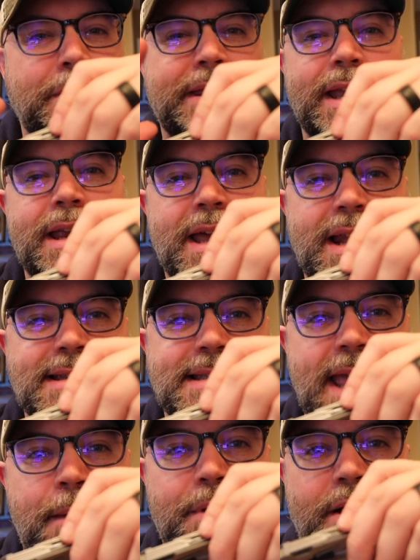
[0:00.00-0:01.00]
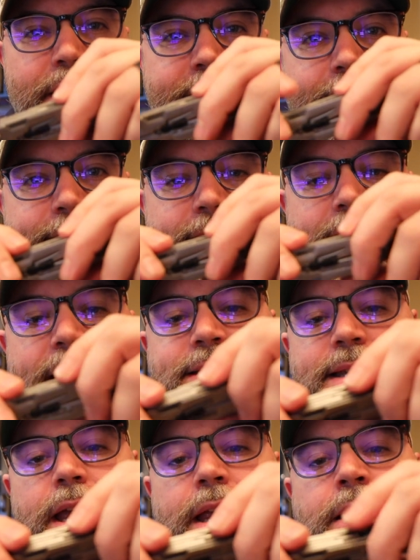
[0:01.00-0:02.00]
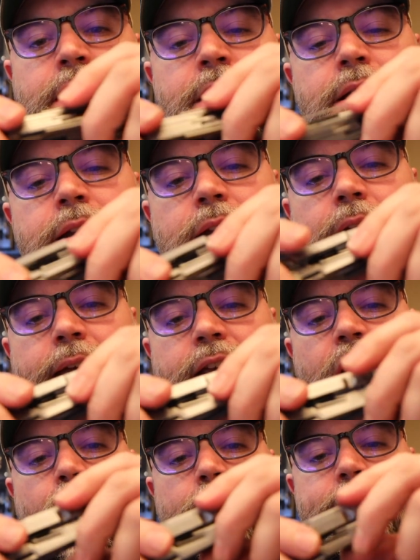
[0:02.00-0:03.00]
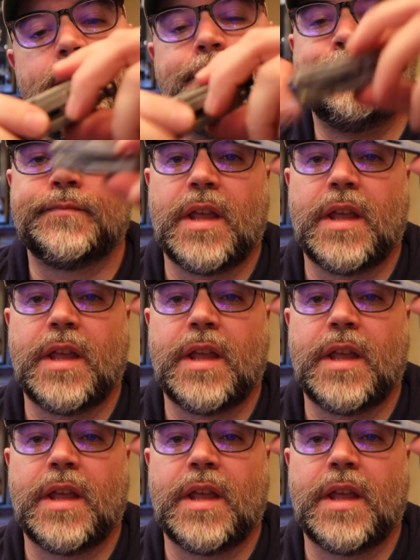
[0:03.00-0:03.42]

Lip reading: but they can kind of slap it on there at the last second and go with it.